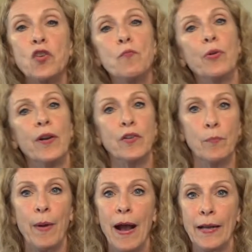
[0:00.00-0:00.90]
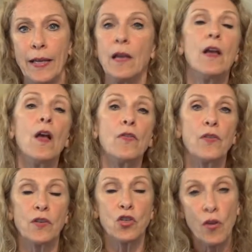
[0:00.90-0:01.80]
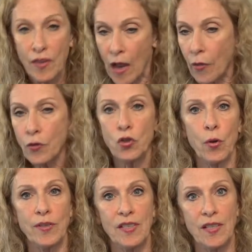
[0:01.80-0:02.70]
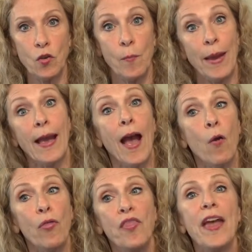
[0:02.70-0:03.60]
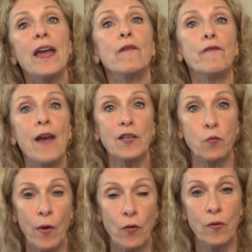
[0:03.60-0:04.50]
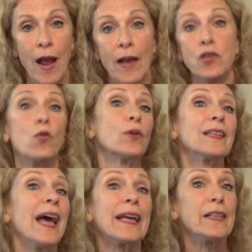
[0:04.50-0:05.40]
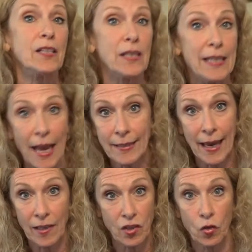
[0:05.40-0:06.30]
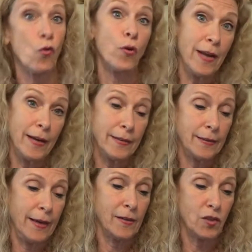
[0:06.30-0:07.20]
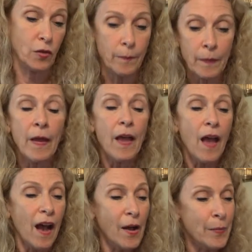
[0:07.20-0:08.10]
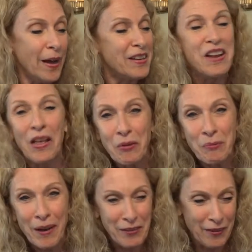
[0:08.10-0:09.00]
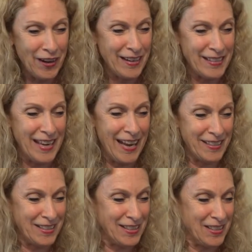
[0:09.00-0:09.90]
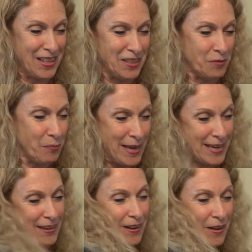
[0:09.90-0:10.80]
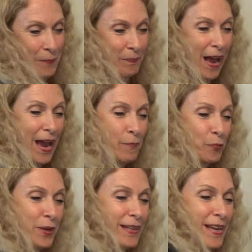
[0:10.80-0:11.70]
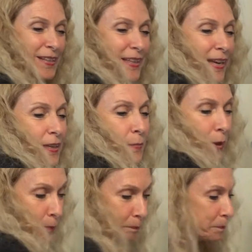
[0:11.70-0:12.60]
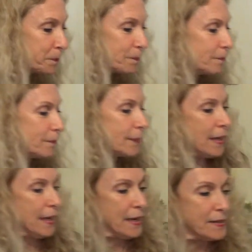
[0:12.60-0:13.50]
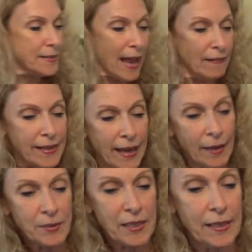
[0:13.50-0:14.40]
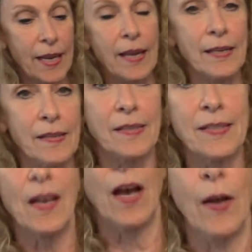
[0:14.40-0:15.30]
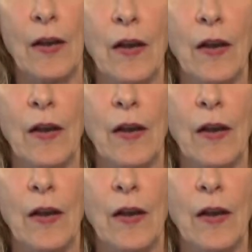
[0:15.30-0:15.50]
that you put on your body, the, the other choices that you make, how they affect whether or not you're likely to get cancer or not get cancer. Um, another one of our guests this week, um, I'm really excited about. Sally Kempton is uh,